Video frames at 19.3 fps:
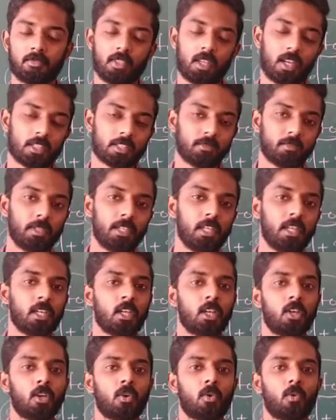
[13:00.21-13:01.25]
ask me
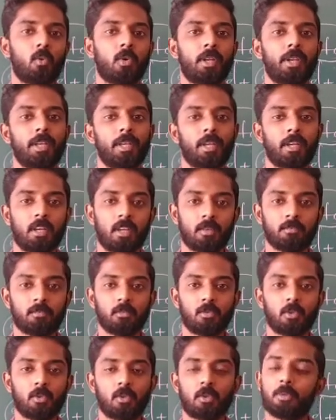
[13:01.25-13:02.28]
when I
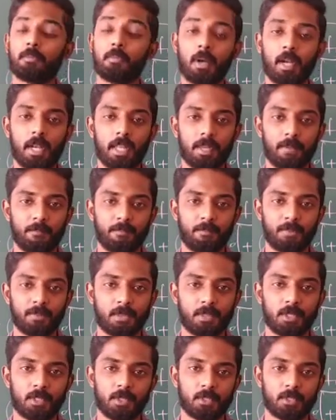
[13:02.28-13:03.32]
come on Monday.
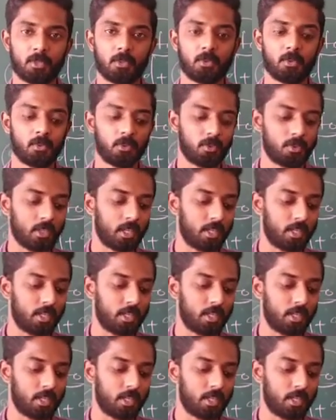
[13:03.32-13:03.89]
So you